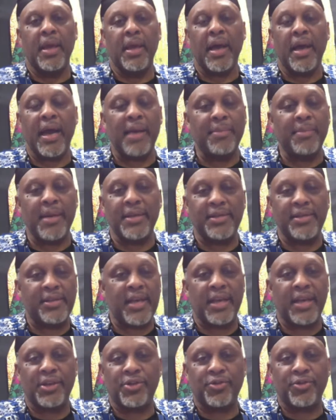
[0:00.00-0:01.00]
I'm not
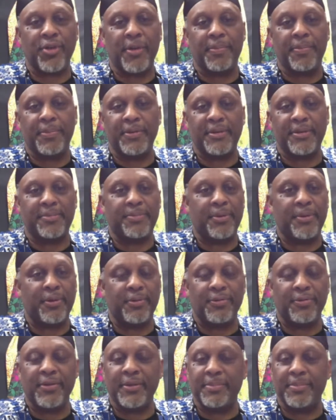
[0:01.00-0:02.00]
saying Trump is
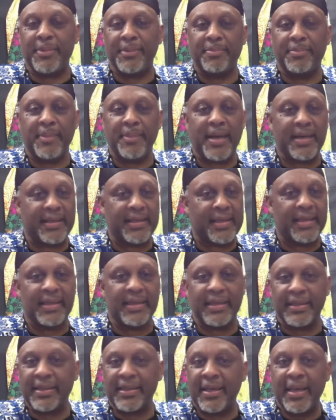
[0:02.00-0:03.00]
perfect, but my
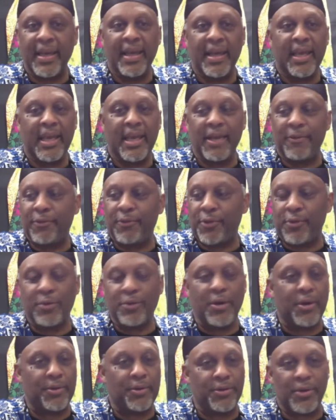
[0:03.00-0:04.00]
God, if you
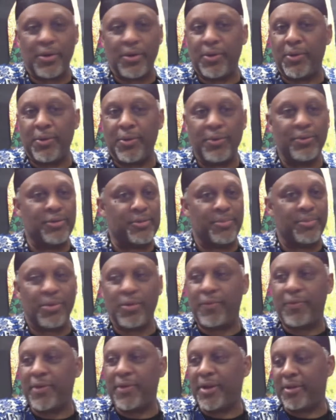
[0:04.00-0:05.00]
don't know who's
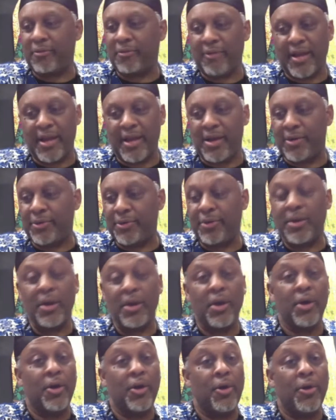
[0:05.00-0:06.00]
moving around,
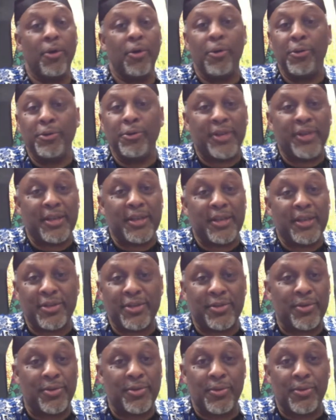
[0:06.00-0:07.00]
who's in
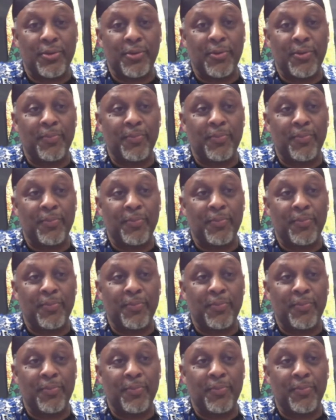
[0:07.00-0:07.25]
school,